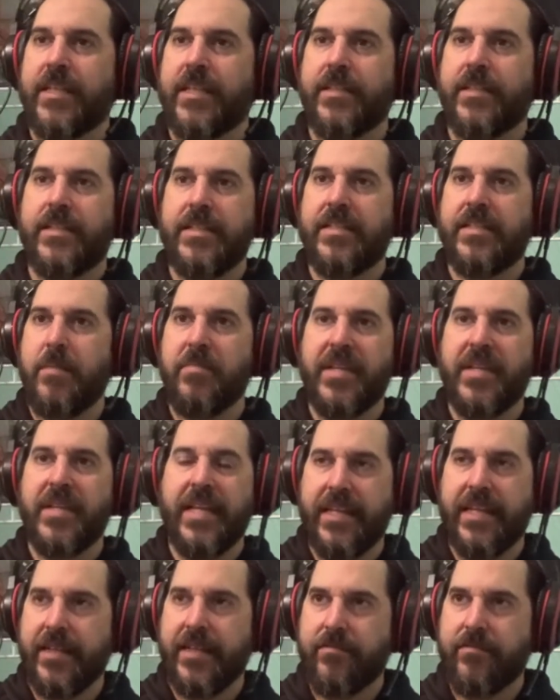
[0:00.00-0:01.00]

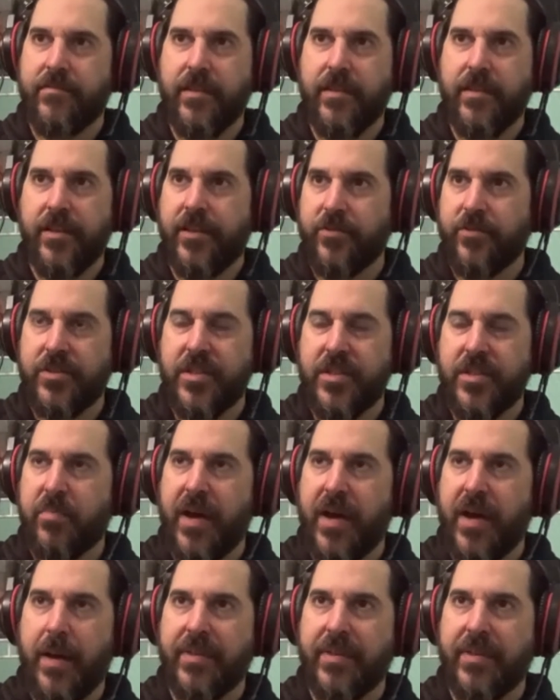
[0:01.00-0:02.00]
disseminated, to the
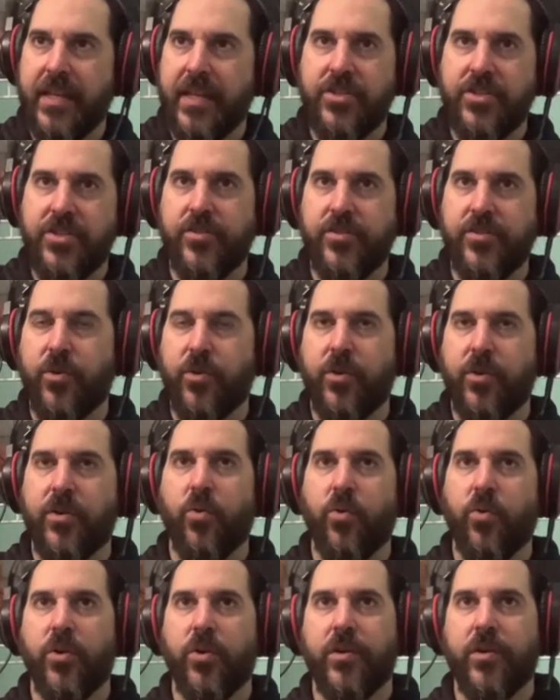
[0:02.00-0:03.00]
population, or
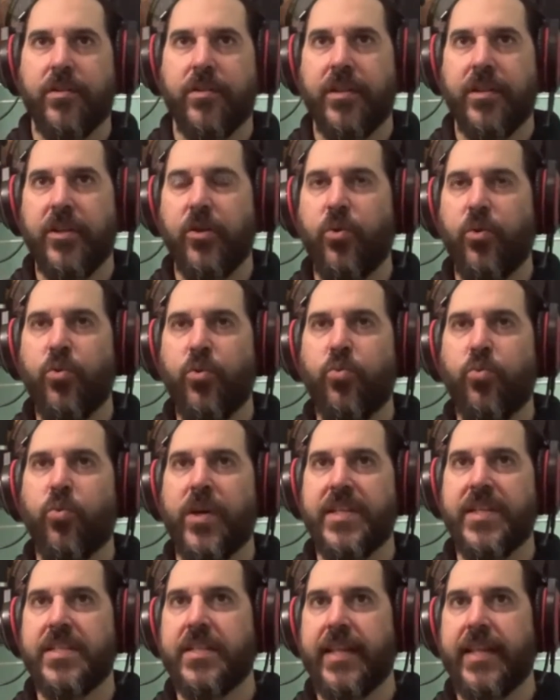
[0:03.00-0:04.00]
who
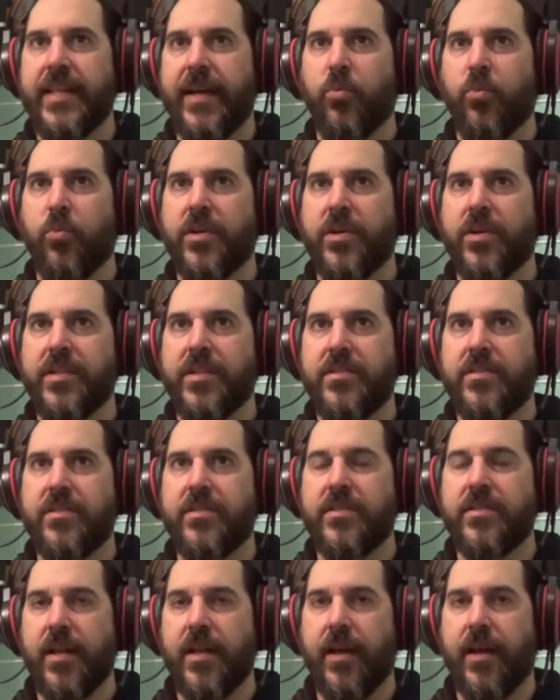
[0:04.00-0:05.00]
was it that
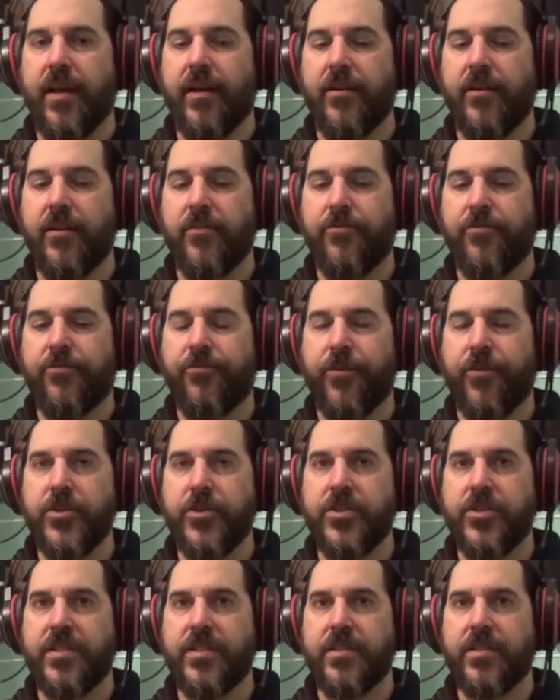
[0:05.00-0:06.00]
was
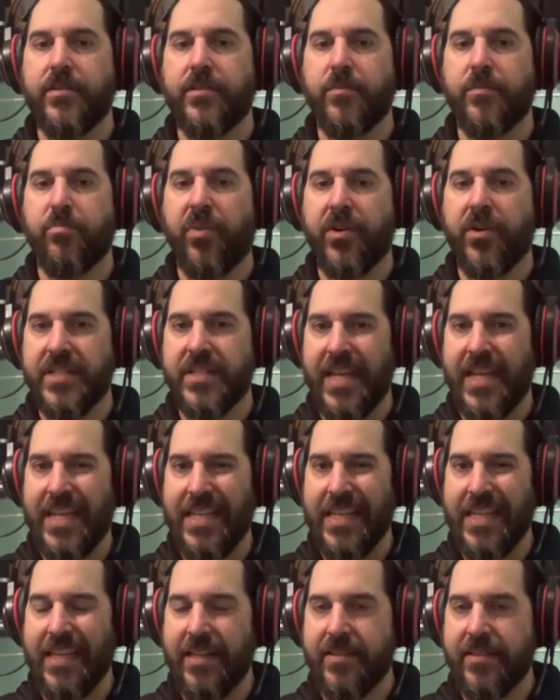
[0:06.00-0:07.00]
first
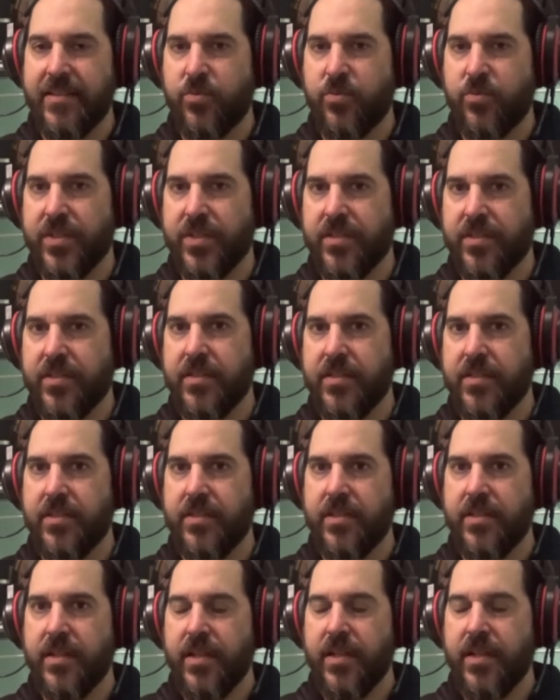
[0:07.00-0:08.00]
partaking in this? Was
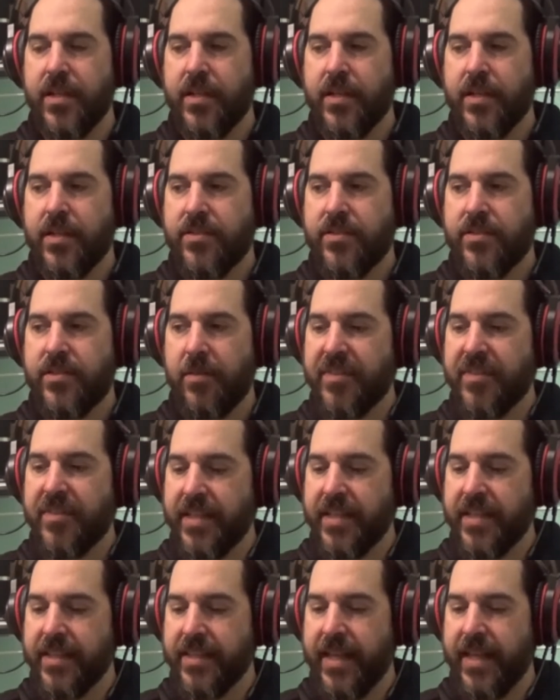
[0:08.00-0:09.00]
this
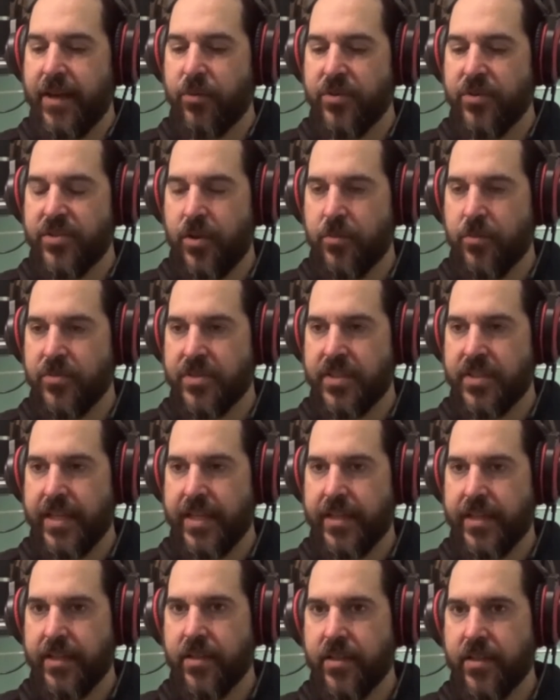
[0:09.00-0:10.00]
something that was almost
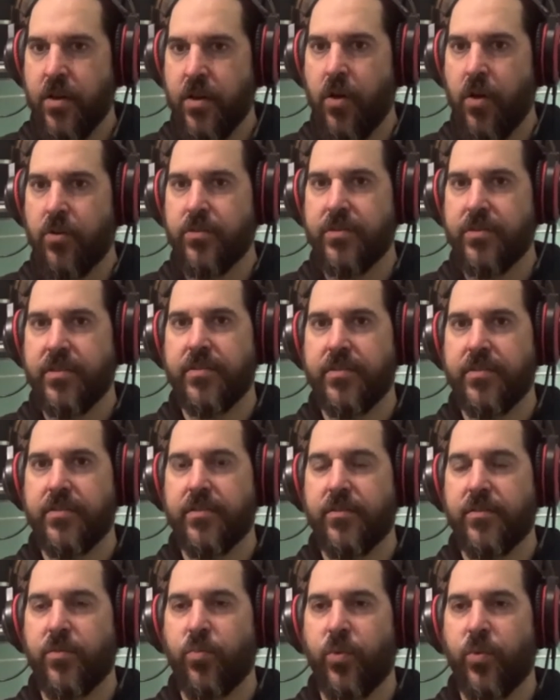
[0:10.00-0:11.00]
like a cult,
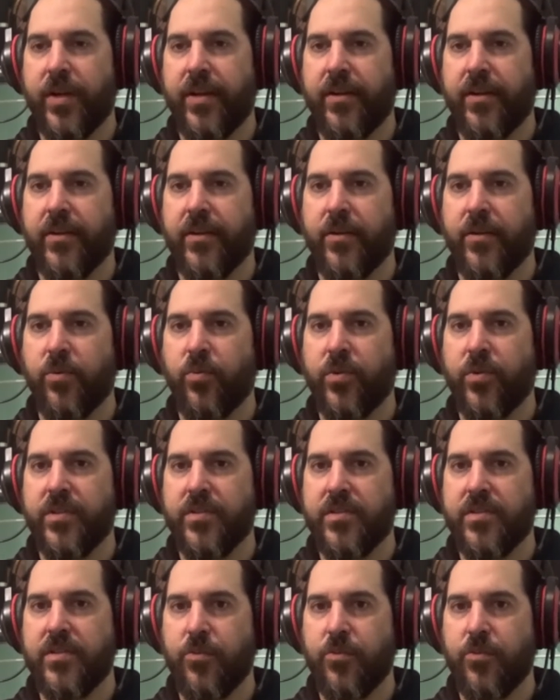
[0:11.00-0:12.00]
where it
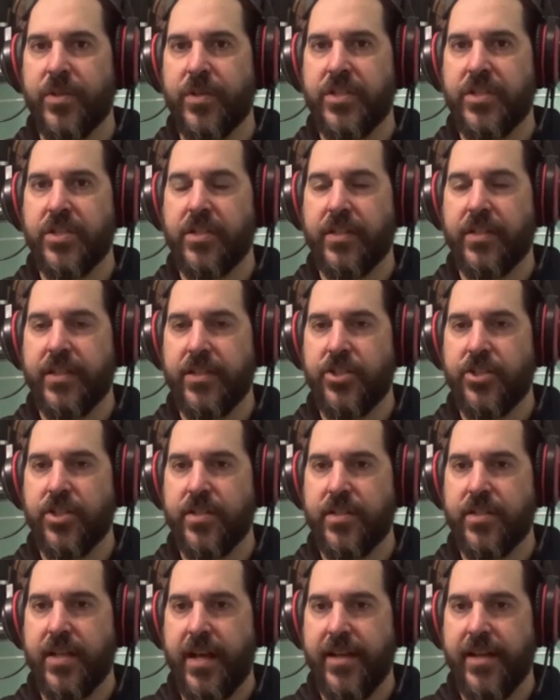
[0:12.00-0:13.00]
was originally
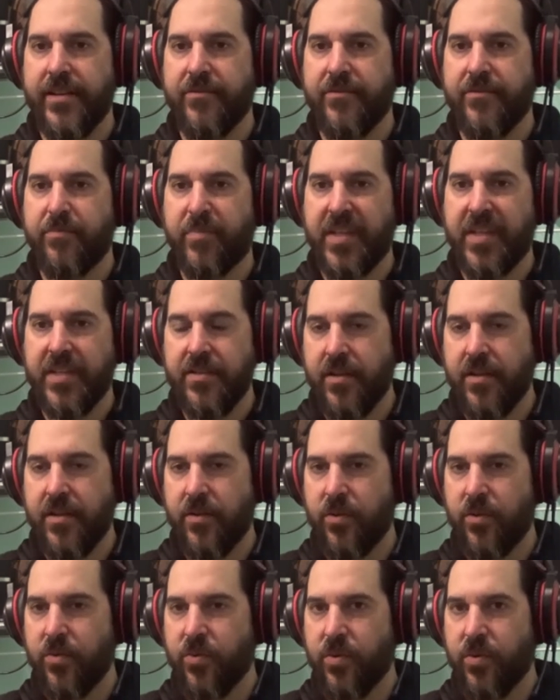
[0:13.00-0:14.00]
just kind of
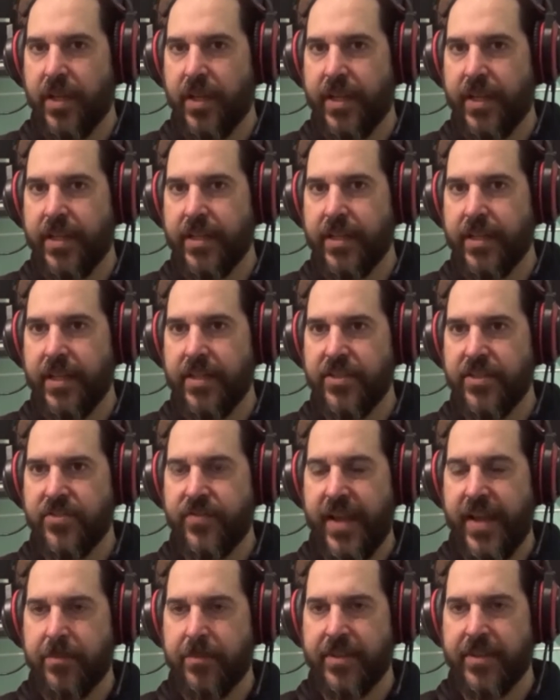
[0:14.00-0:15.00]
Piso and his
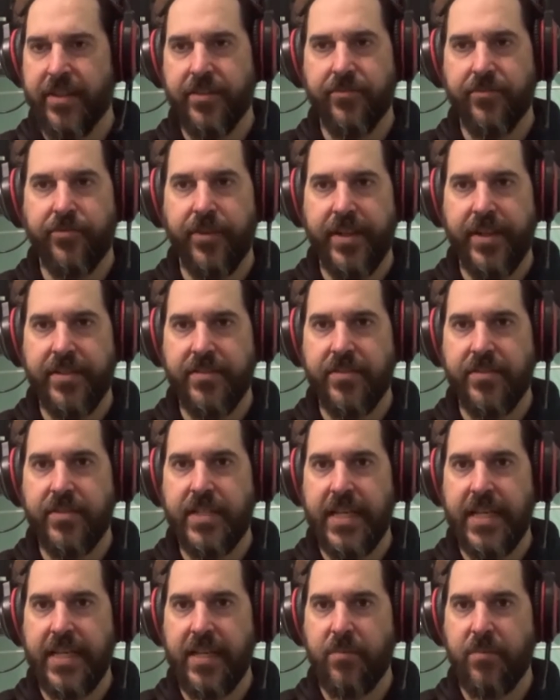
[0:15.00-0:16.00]
family and friends
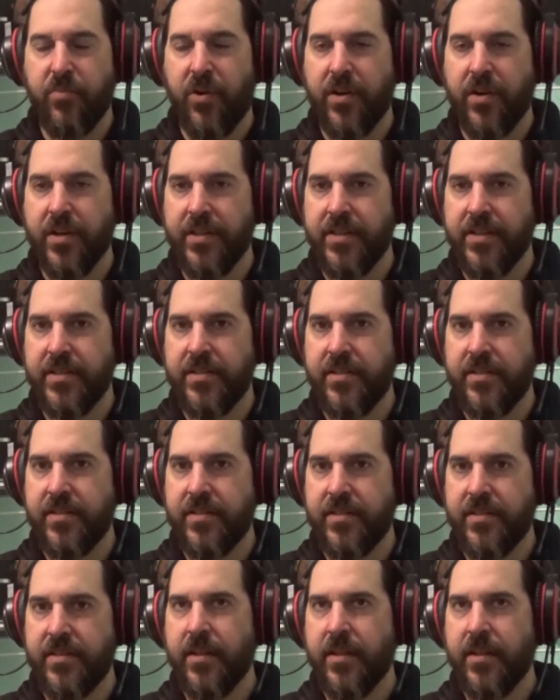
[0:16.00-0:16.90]
taking part in this?